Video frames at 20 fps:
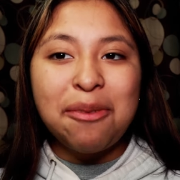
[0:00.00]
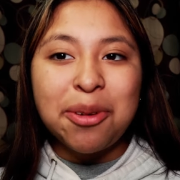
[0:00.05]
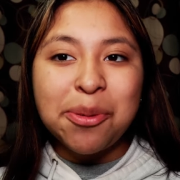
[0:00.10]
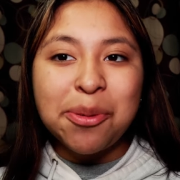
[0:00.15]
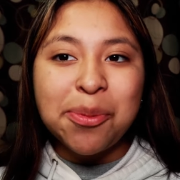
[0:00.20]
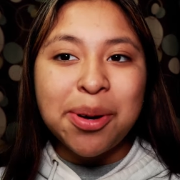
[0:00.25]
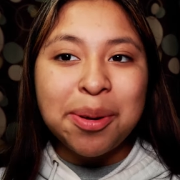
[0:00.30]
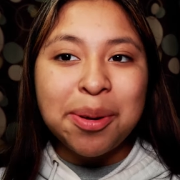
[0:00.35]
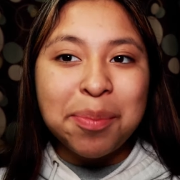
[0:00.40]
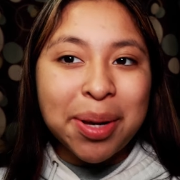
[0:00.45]

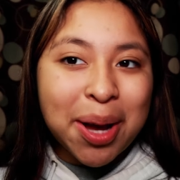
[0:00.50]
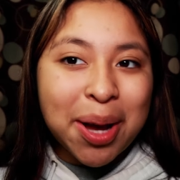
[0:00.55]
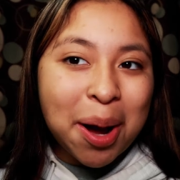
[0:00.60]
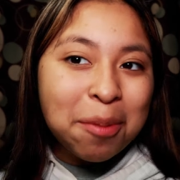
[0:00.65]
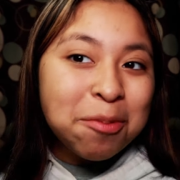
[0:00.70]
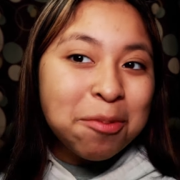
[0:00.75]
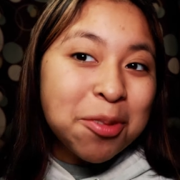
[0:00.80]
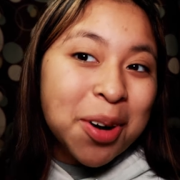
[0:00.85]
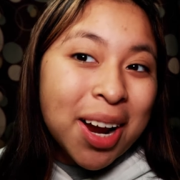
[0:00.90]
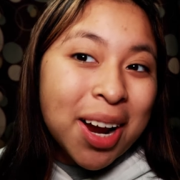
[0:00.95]
everyone
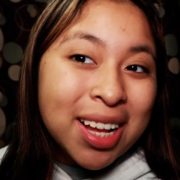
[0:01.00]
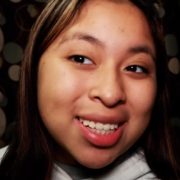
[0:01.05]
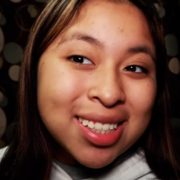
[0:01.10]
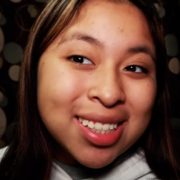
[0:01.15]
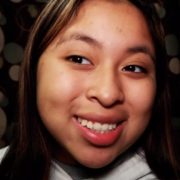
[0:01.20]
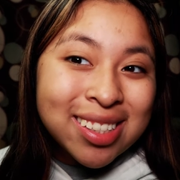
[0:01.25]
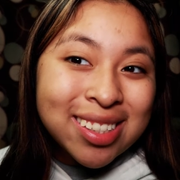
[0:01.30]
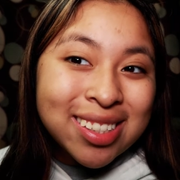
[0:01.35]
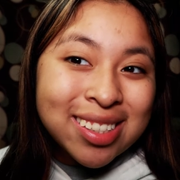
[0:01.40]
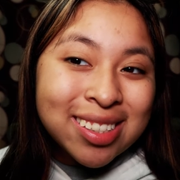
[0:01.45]
become
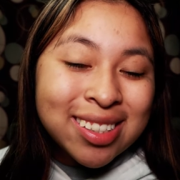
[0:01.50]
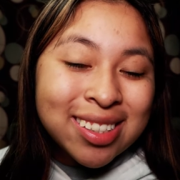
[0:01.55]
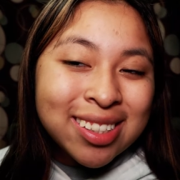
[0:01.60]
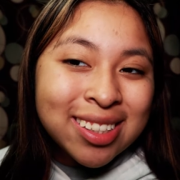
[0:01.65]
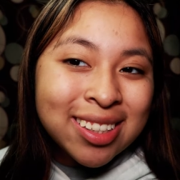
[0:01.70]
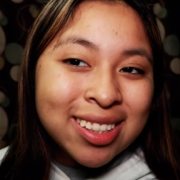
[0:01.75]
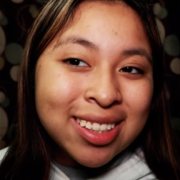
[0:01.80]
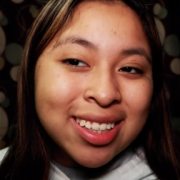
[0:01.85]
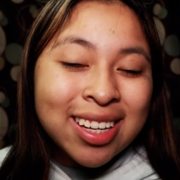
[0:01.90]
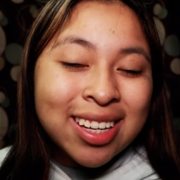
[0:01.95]
friends.
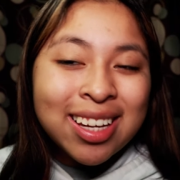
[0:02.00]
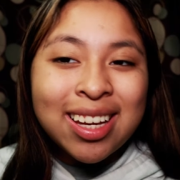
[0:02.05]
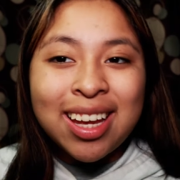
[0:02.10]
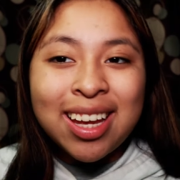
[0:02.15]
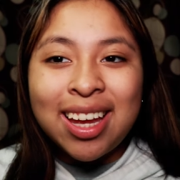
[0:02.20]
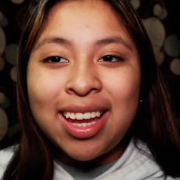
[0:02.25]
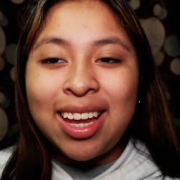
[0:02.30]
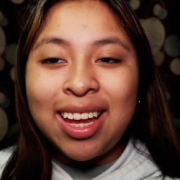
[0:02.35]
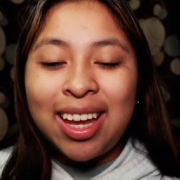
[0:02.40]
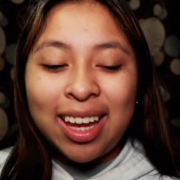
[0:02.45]

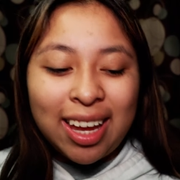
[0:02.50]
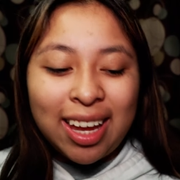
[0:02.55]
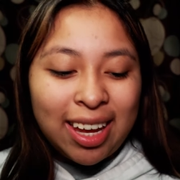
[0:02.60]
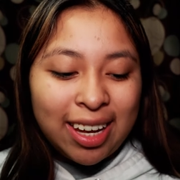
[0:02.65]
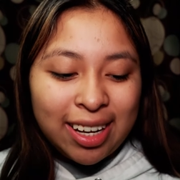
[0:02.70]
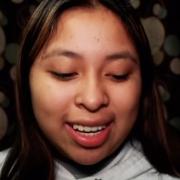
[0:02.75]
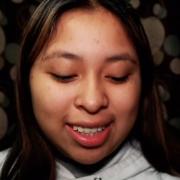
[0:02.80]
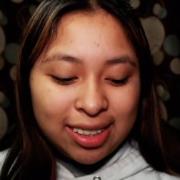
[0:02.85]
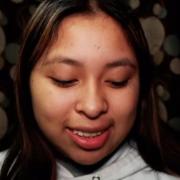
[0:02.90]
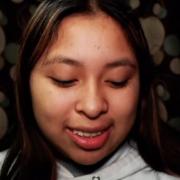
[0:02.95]

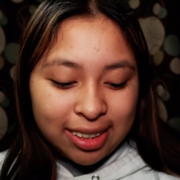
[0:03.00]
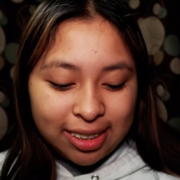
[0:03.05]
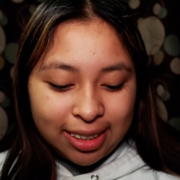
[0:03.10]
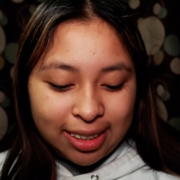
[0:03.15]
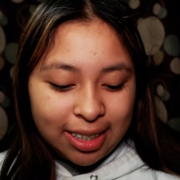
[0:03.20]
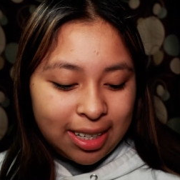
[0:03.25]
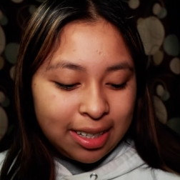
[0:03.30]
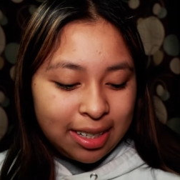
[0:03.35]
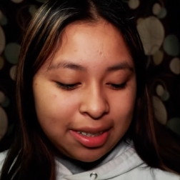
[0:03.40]
And